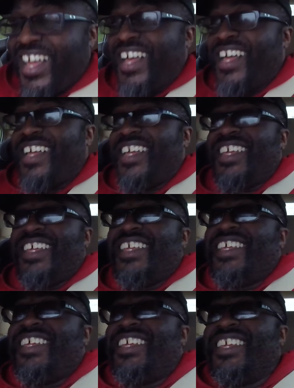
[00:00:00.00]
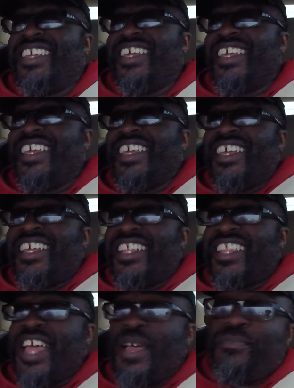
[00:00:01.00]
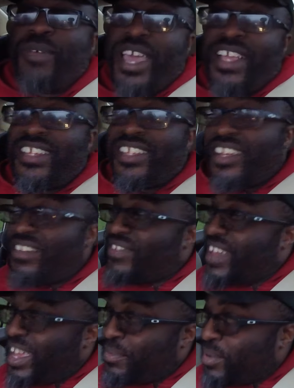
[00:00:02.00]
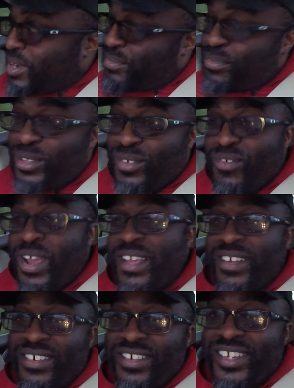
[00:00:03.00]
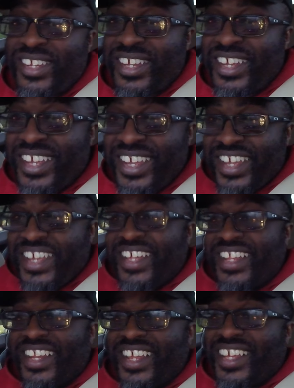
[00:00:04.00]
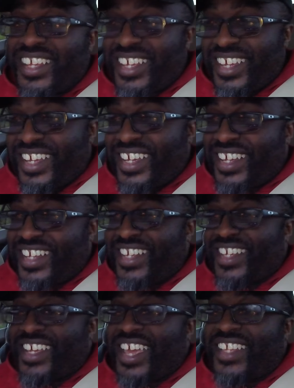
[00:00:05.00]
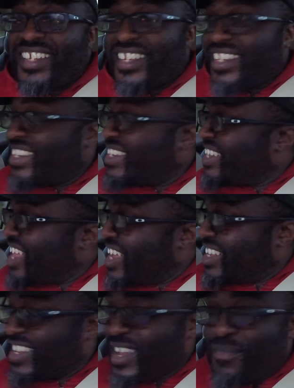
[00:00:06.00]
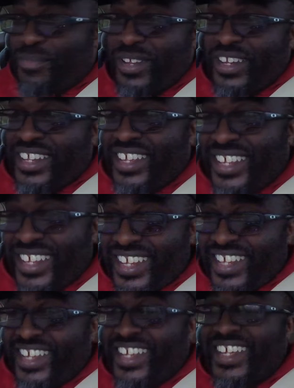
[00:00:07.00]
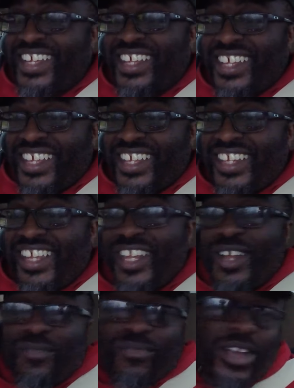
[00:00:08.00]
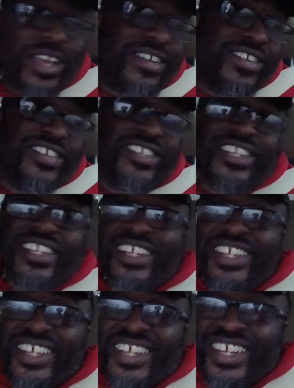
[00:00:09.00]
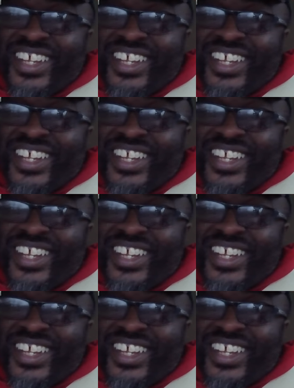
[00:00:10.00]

uh, a lot of bad stuff happened up in Rikers. Like cats get just locked up and set up Rikers and